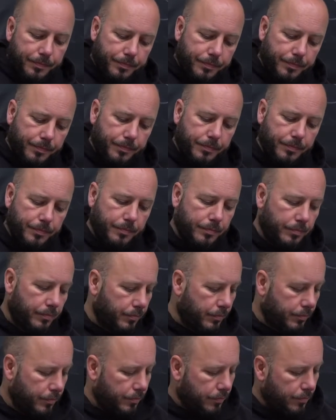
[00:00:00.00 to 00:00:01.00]

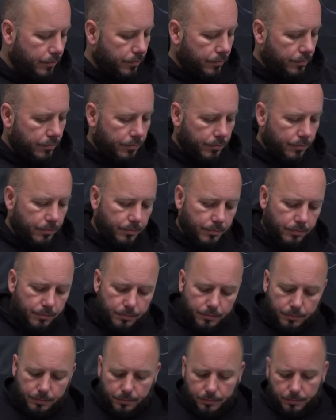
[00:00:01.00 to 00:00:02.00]

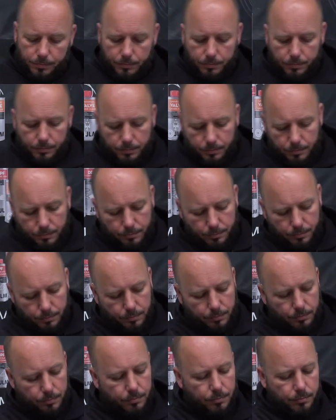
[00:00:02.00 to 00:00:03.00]

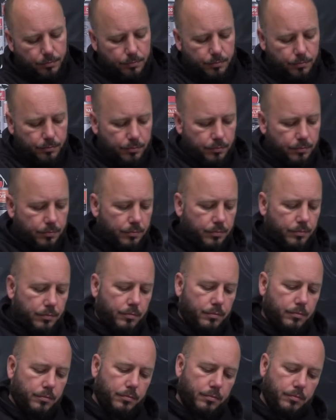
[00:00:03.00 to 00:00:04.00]

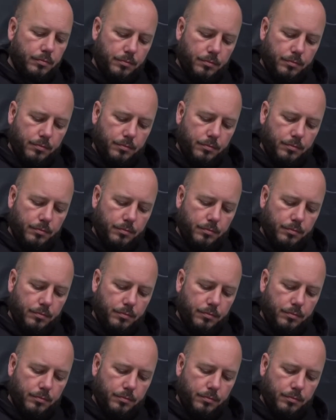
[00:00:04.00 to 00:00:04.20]
Nothing is said.